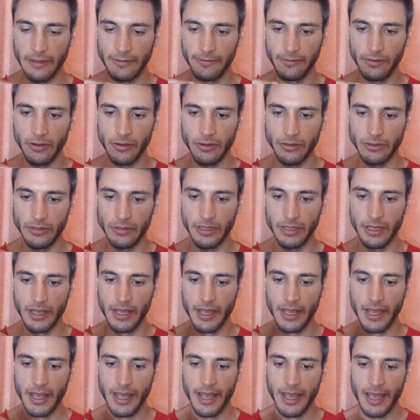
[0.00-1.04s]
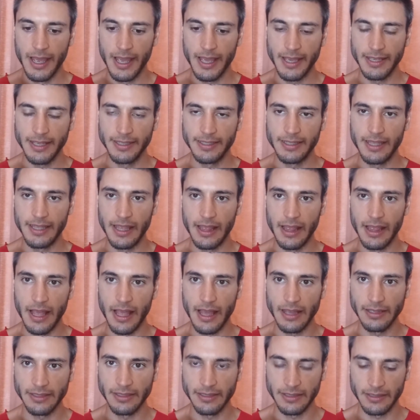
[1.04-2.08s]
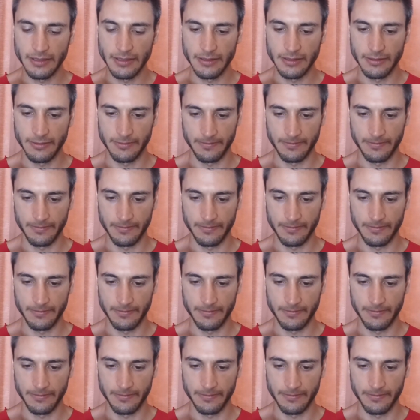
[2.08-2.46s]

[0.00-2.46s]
throat, is the last